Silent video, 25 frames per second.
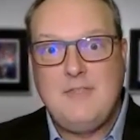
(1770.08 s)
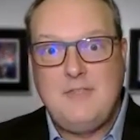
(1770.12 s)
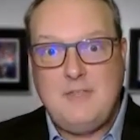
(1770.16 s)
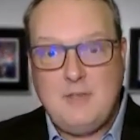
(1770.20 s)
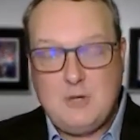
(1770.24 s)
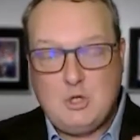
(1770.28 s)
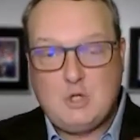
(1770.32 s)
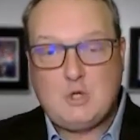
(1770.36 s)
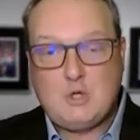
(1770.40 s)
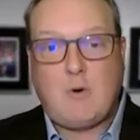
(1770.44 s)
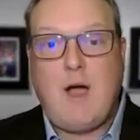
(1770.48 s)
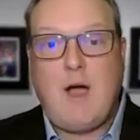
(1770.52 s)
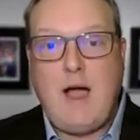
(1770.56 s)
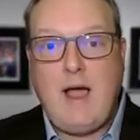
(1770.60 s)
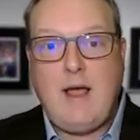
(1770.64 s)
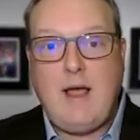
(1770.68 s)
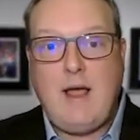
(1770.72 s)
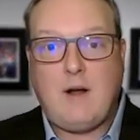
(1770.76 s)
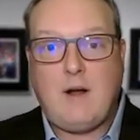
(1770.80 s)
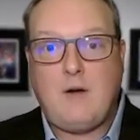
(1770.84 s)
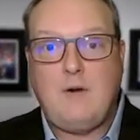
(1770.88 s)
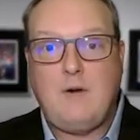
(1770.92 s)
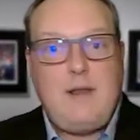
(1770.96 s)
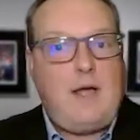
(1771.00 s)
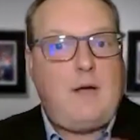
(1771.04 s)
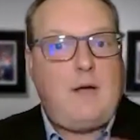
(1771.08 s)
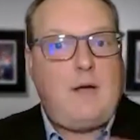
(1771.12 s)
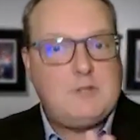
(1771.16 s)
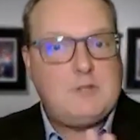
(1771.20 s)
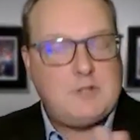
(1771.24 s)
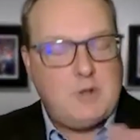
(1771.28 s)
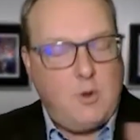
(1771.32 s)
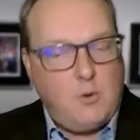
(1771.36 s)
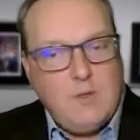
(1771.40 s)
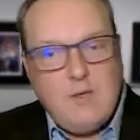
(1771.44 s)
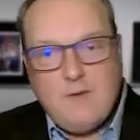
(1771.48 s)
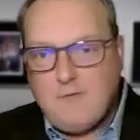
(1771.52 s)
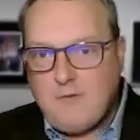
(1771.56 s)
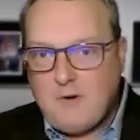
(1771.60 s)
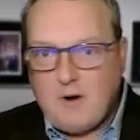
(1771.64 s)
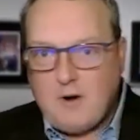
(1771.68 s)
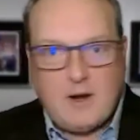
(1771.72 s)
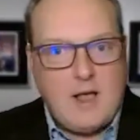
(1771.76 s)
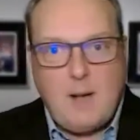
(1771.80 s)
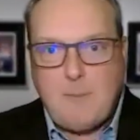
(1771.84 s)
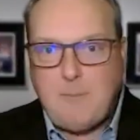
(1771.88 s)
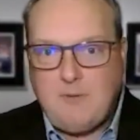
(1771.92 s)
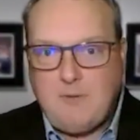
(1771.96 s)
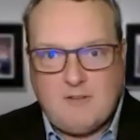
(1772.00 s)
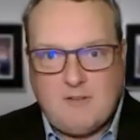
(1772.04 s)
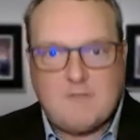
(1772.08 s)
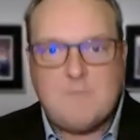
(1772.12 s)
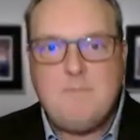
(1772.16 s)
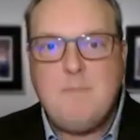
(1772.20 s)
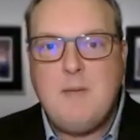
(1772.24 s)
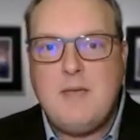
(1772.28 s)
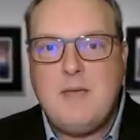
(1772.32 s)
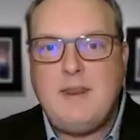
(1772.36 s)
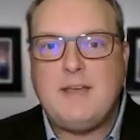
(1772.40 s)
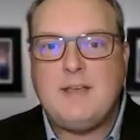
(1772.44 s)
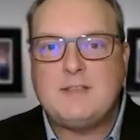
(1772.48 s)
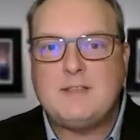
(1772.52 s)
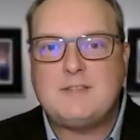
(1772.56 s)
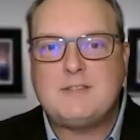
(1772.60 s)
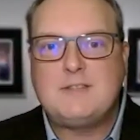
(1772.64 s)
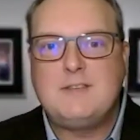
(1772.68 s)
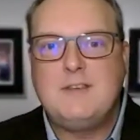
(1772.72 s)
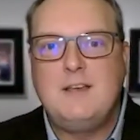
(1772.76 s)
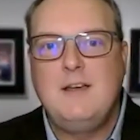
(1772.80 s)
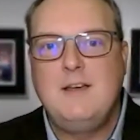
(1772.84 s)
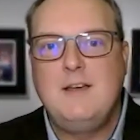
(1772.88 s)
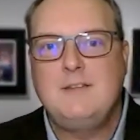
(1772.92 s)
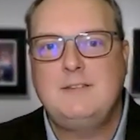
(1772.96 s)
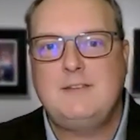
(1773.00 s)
the dryer. Now it's only for a couple of minutes